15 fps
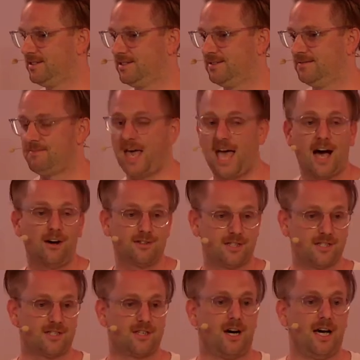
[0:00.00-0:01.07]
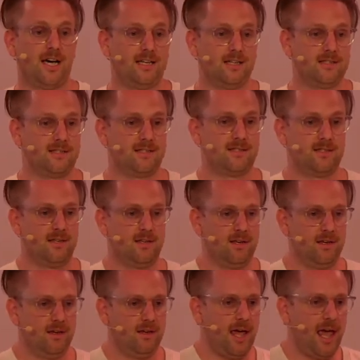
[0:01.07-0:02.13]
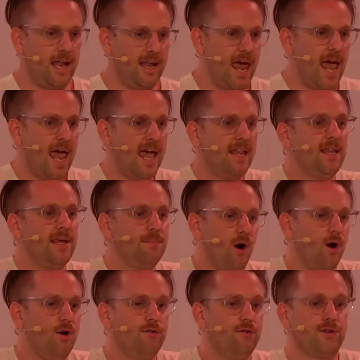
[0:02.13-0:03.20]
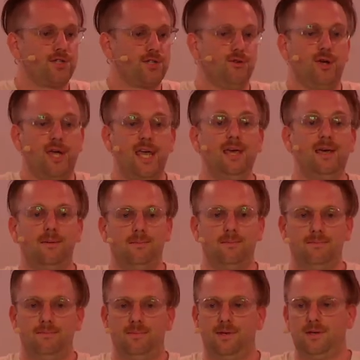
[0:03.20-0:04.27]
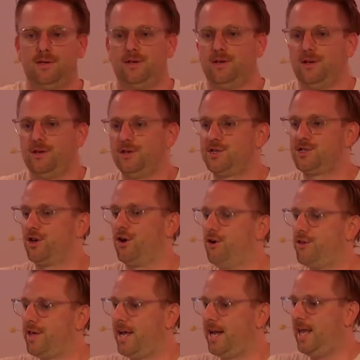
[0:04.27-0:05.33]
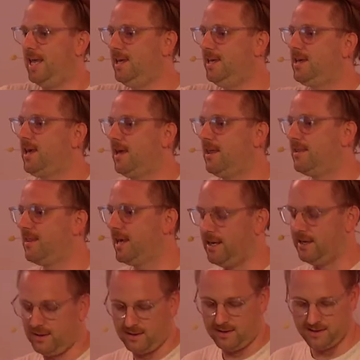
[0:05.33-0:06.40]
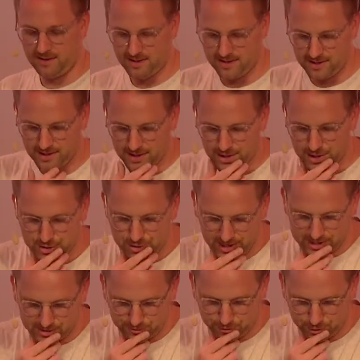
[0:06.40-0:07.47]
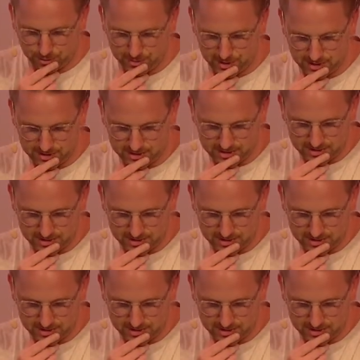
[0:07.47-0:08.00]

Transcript: our desires and hand them over to Him, so that He can then transform us.